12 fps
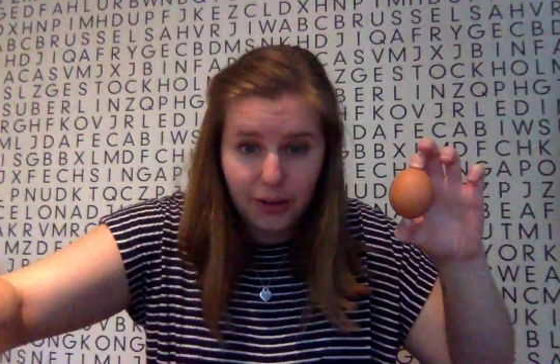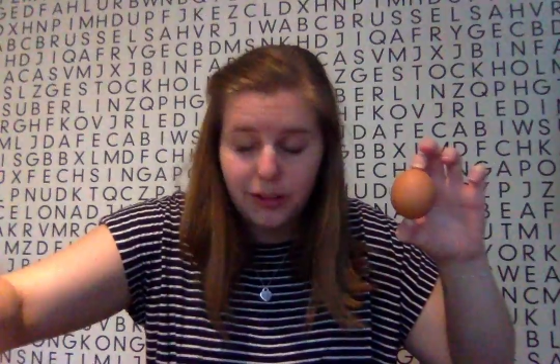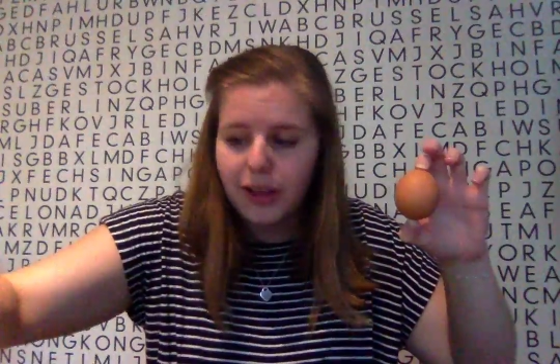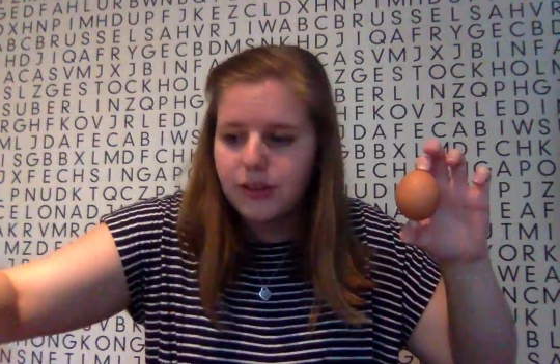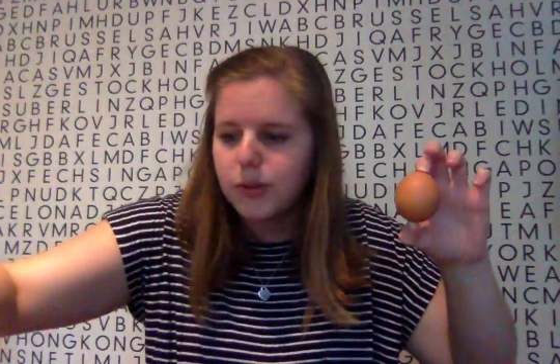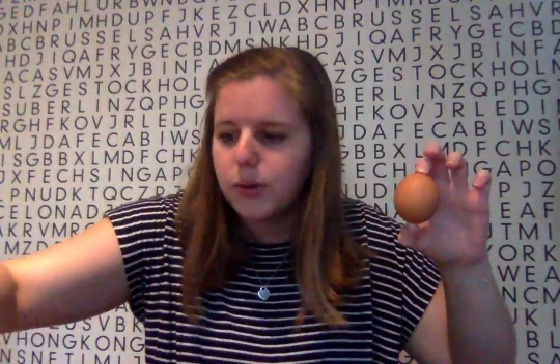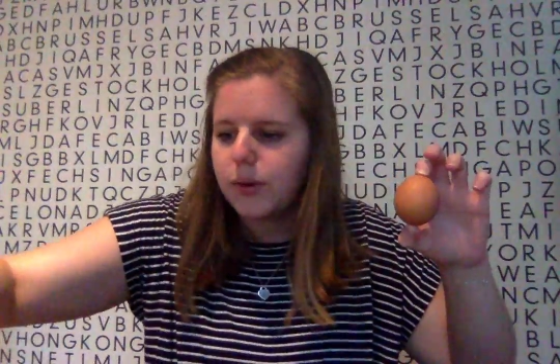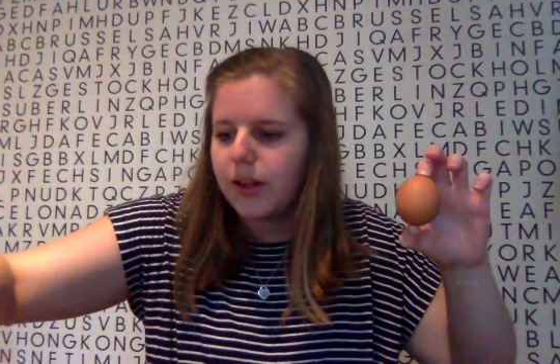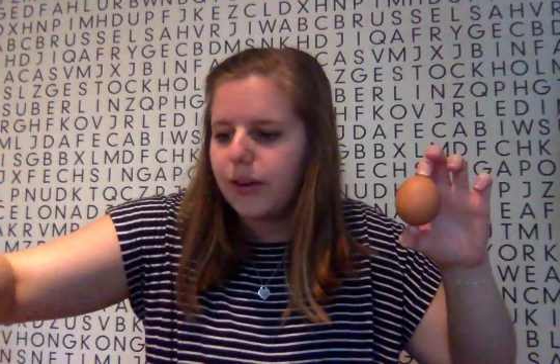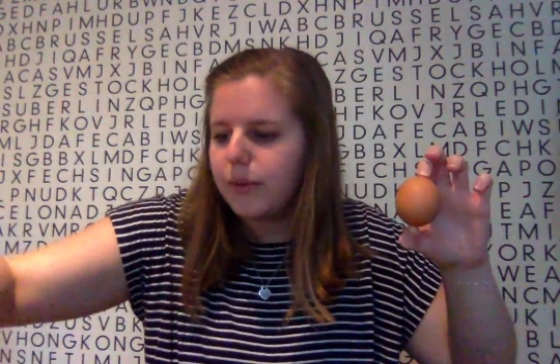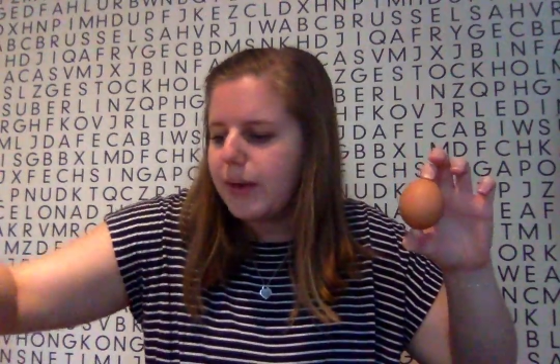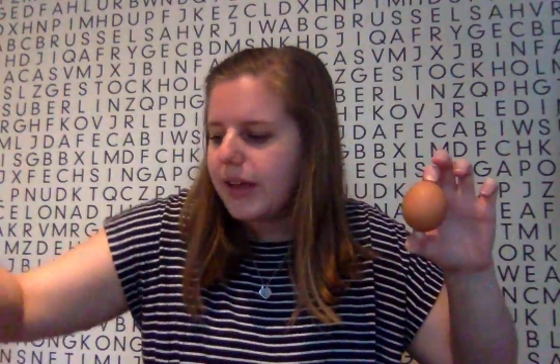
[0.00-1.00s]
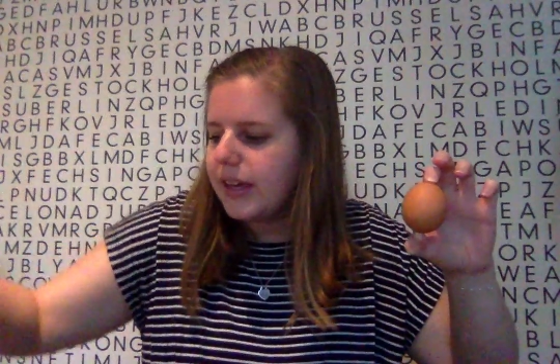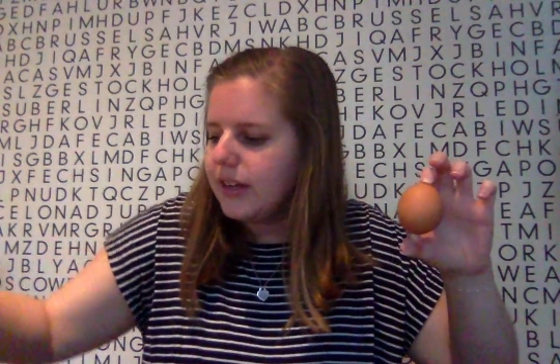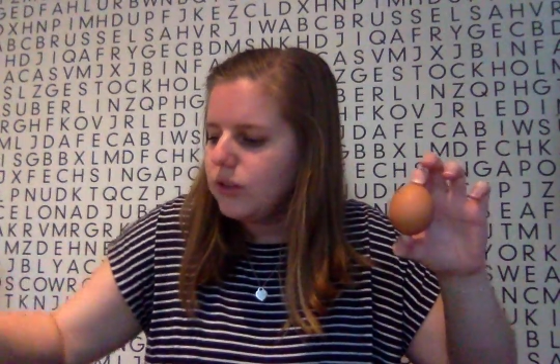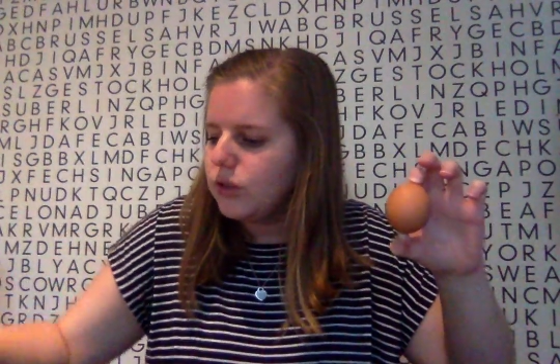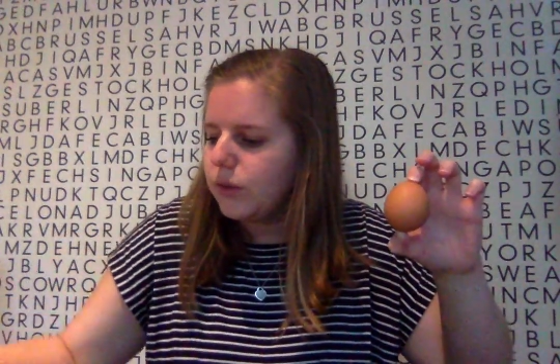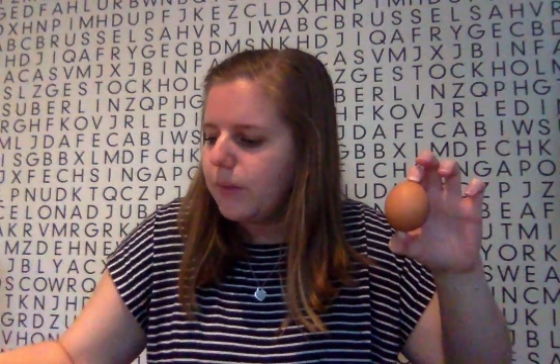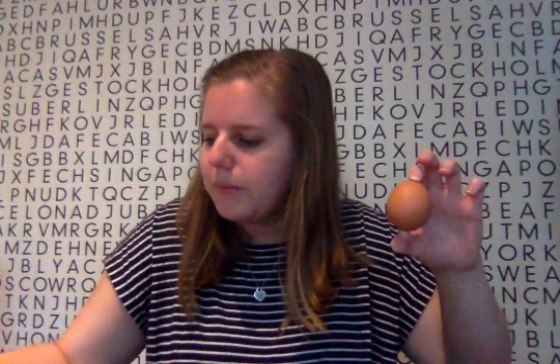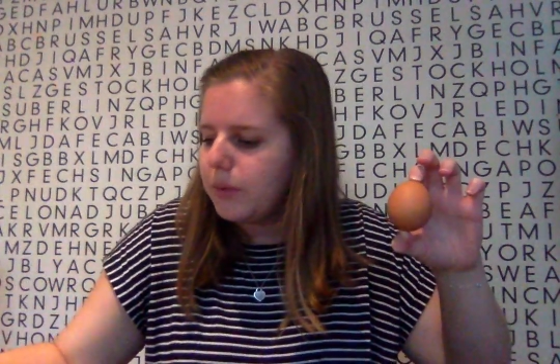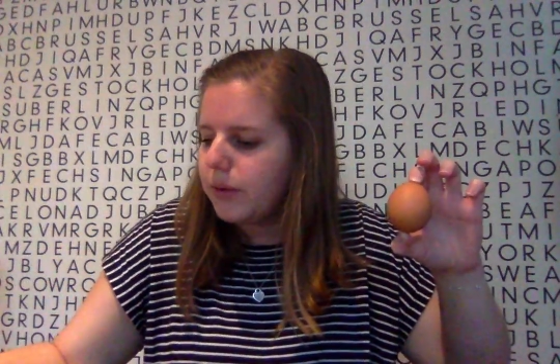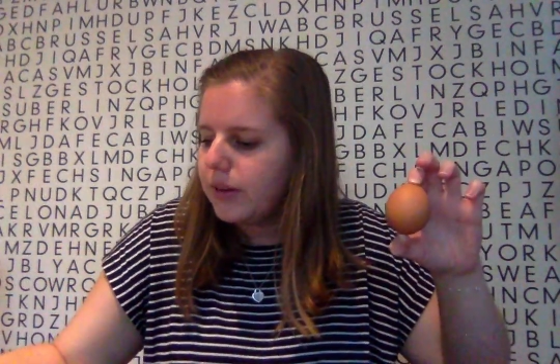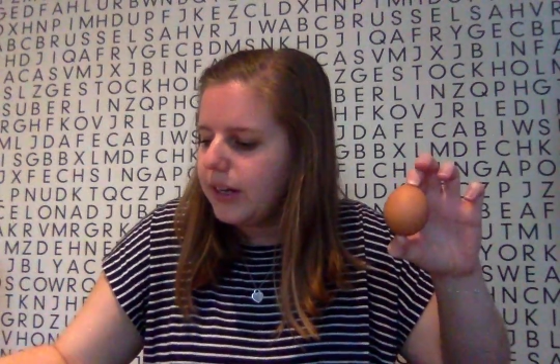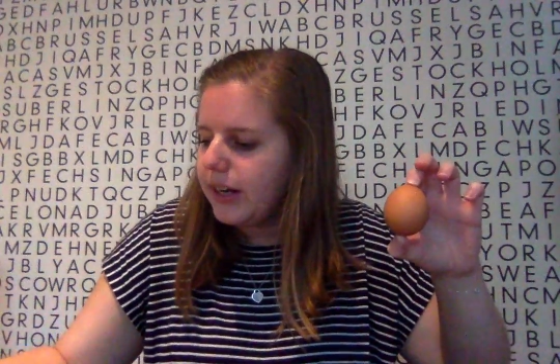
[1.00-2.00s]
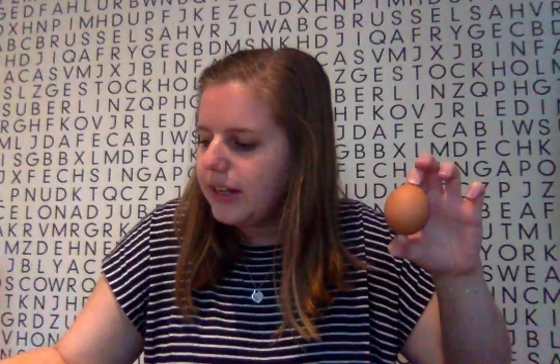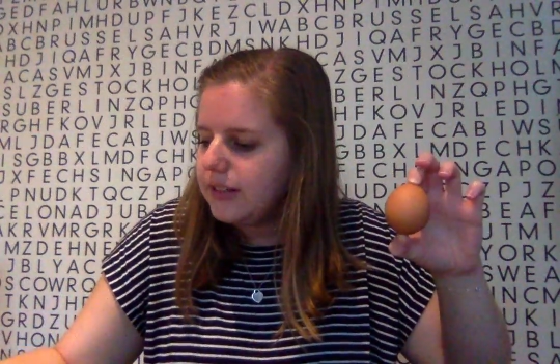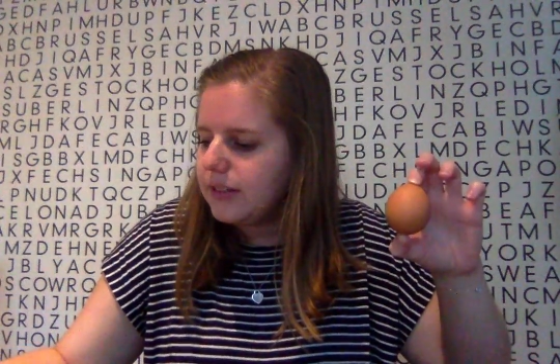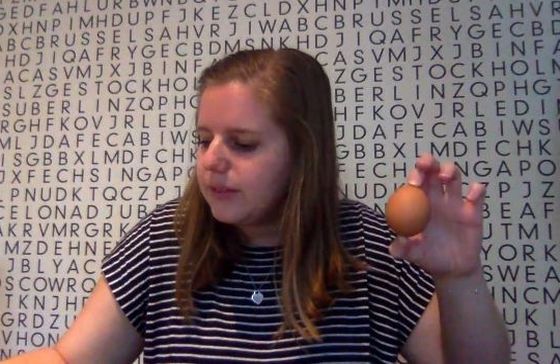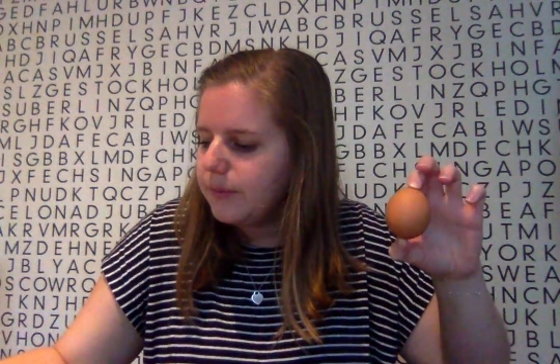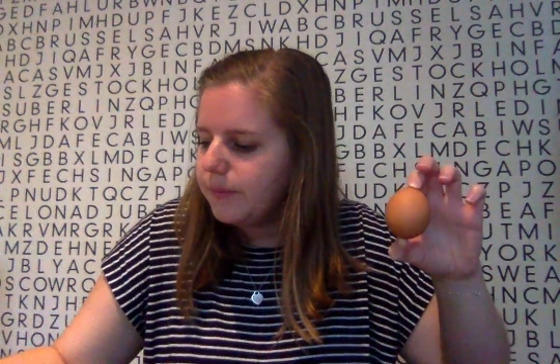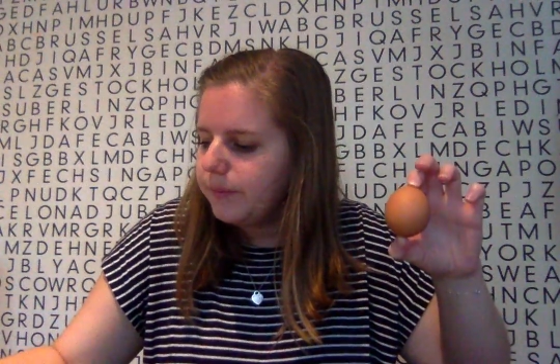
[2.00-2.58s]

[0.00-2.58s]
Our last cool color we're making, do you remember what it is?